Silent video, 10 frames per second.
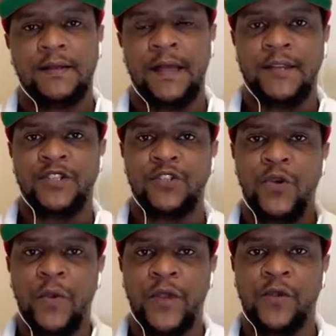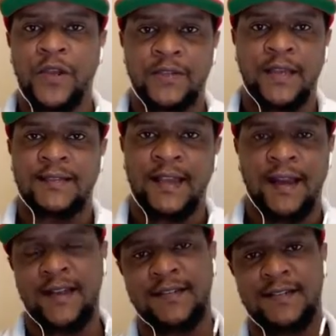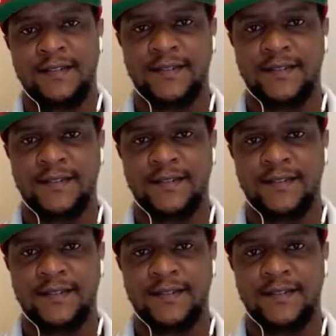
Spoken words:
there is no way you're going to get energy.